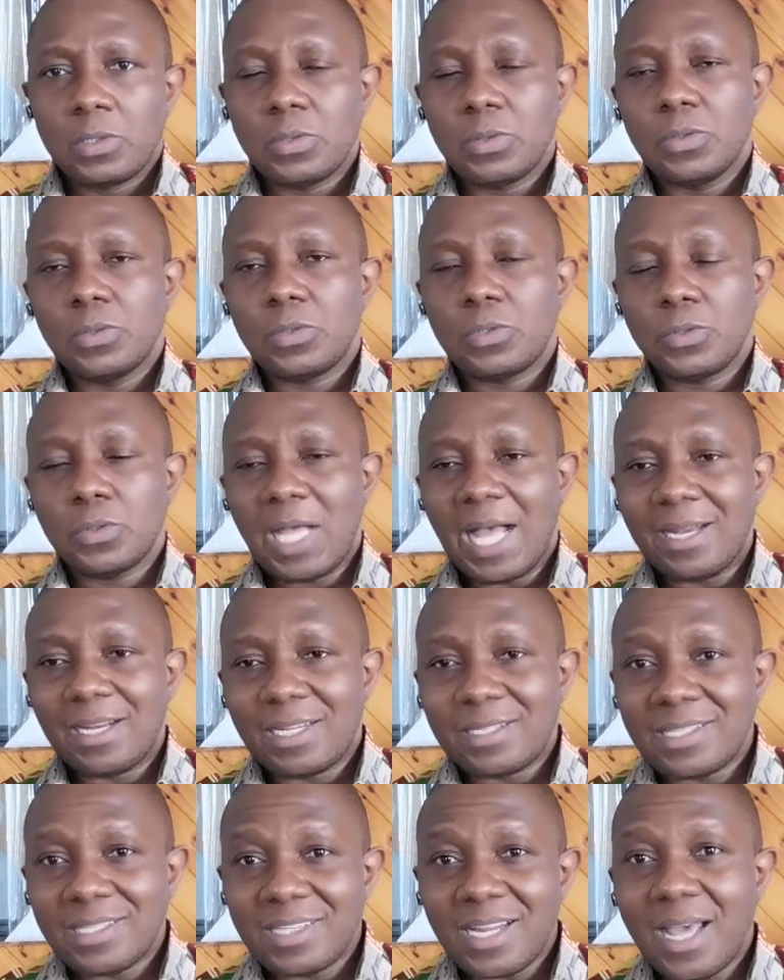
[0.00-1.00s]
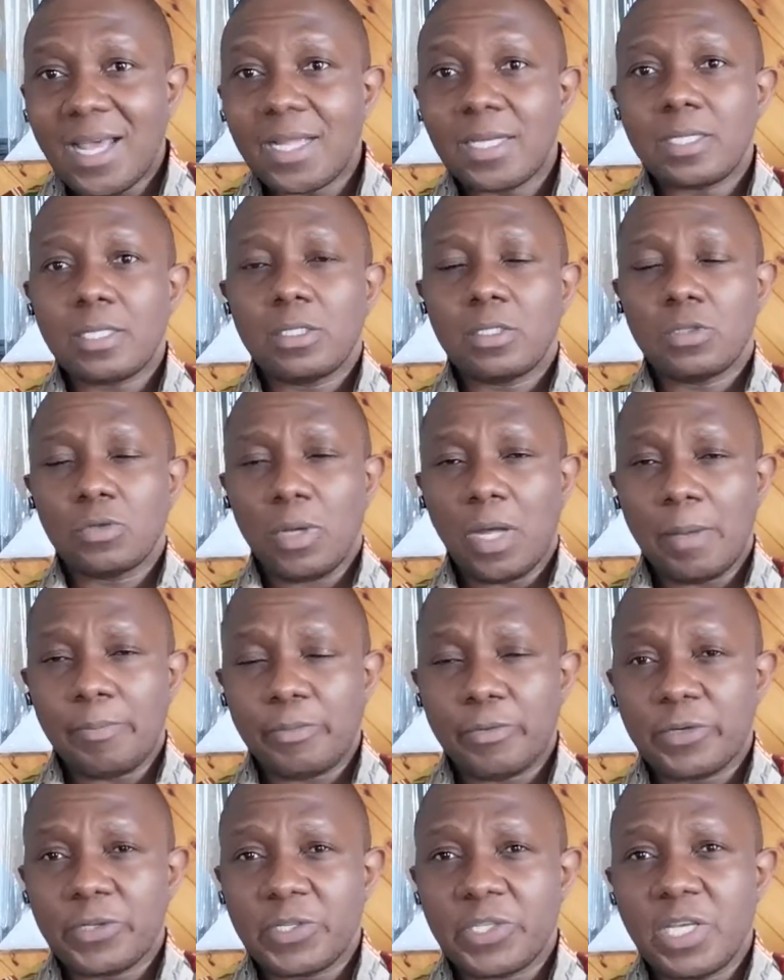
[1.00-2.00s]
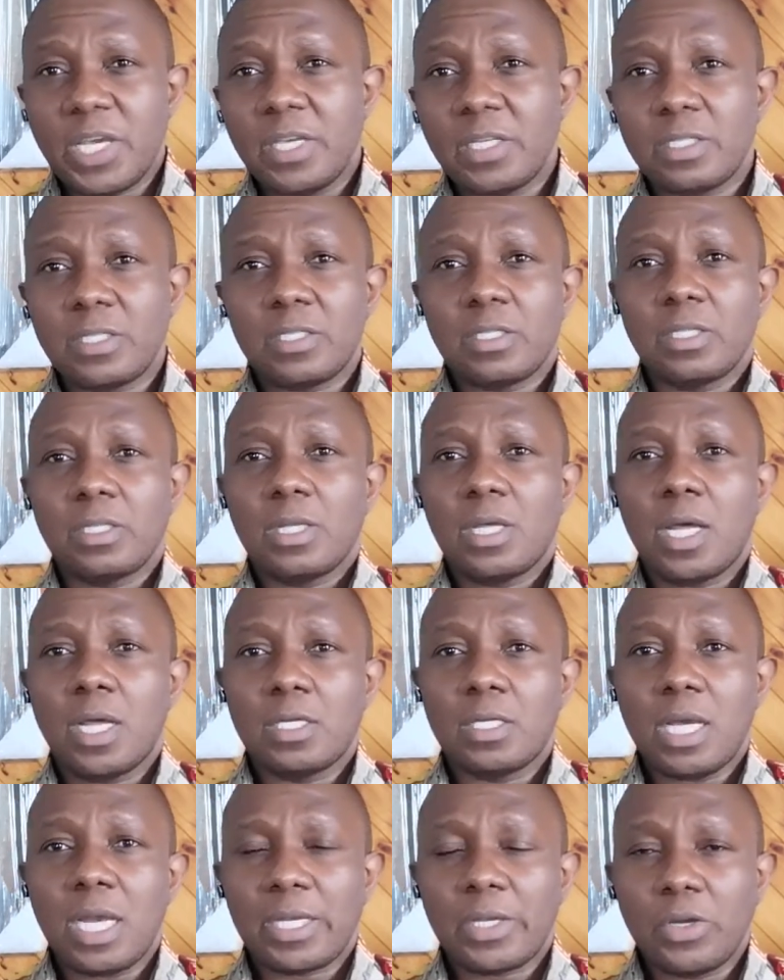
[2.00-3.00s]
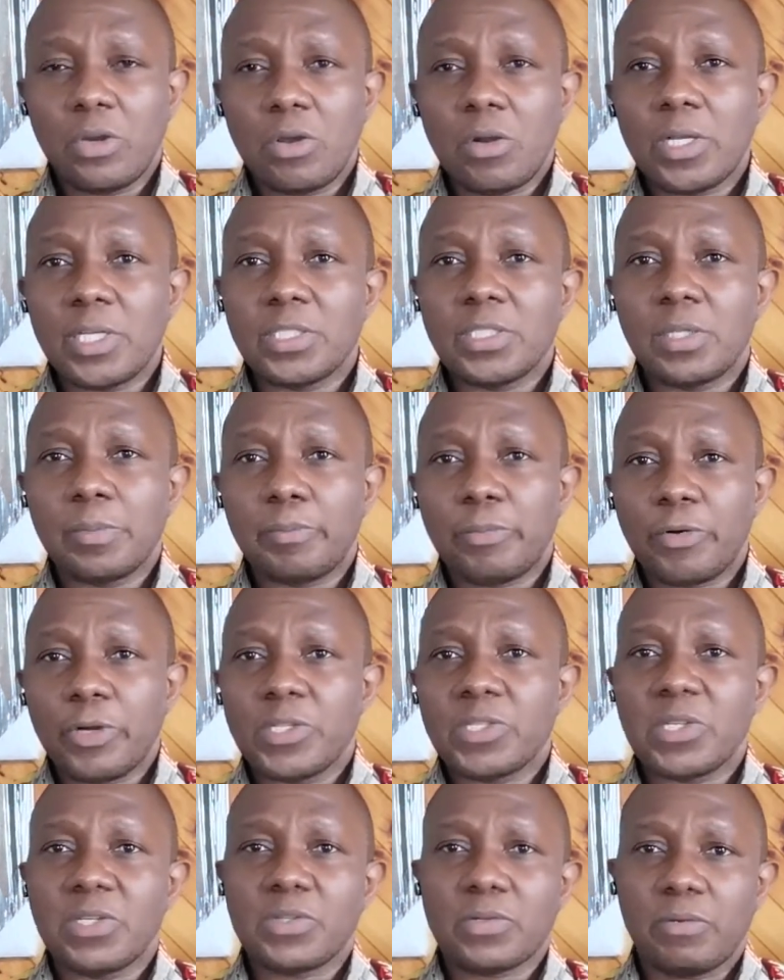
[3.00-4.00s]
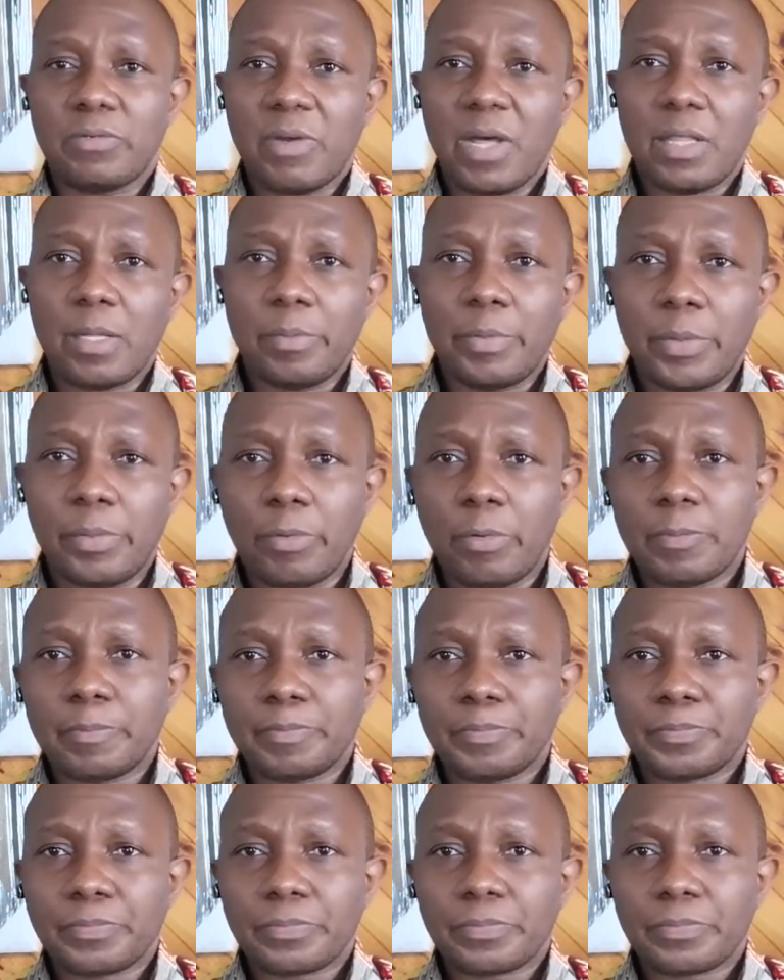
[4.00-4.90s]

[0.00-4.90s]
to understand, to appreciate, and acknowledge the presence of other people.